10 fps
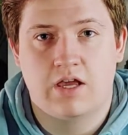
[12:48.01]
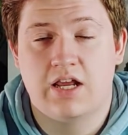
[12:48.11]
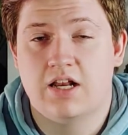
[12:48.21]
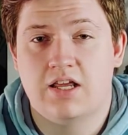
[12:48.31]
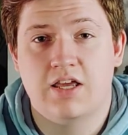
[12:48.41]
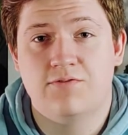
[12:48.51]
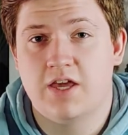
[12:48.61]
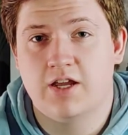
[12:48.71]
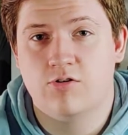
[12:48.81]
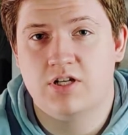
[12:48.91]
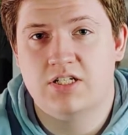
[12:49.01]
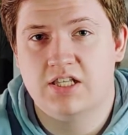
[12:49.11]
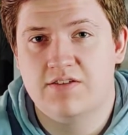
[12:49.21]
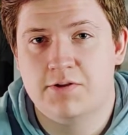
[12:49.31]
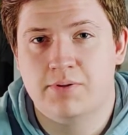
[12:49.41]
and if they agreed to
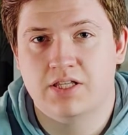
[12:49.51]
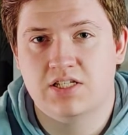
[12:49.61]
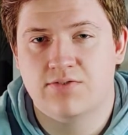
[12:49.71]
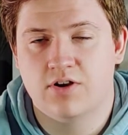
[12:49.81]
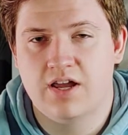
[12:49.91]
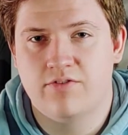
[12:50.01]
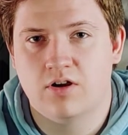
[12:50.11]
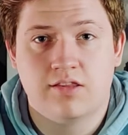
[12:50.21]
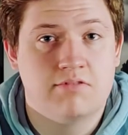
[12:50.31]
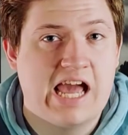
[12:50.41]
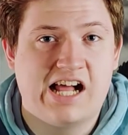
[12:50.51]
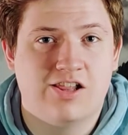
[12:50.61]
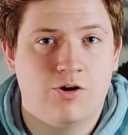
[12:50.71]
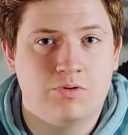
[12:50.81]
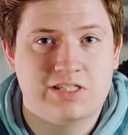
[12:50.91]
leave the police forever, the
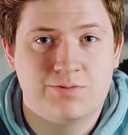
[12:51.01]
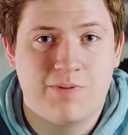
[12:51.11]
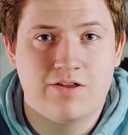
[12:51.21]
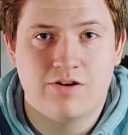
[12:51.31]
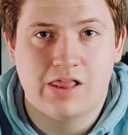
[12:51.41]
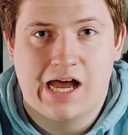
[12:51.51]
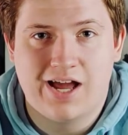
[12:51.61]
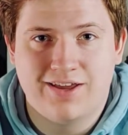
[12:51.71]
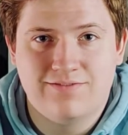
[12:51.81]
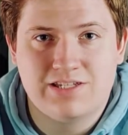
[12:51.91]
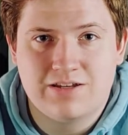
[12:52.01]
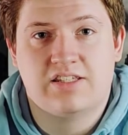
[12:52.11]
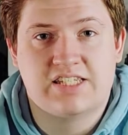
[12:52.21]
outlaw would spare their lives.